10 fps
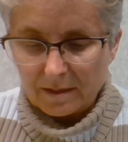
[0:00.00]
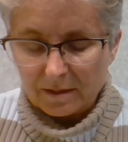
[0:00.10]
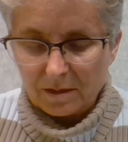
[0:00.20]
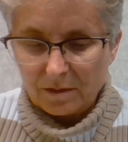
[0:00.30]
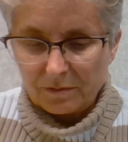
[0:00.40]

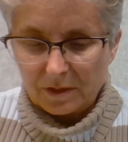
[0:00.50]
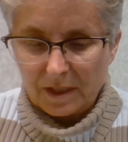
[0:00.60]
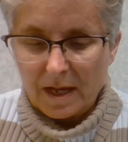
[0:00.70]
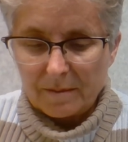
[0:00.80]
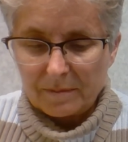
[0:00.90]
you've
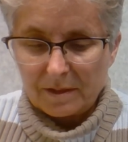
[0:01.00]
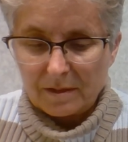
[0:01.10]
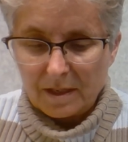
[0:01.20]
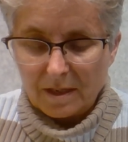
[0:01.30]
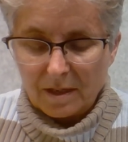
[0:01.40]
stopped
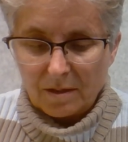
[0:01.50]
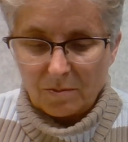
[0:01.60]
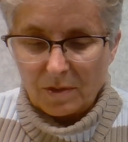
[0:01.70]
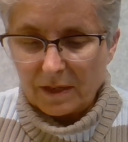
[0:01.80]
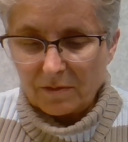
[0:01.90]

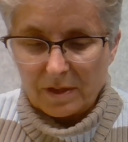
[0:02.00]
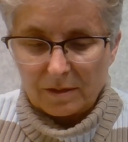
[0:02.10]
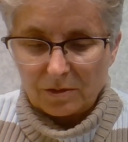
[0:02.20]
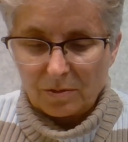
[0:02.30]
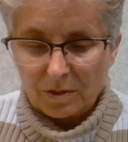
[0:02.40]
whatever
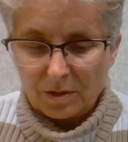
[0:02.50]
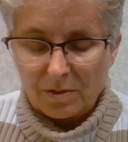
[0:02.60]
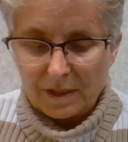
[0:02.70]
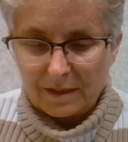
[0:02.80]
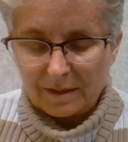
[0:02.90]
else you were
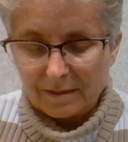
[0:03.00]
doing.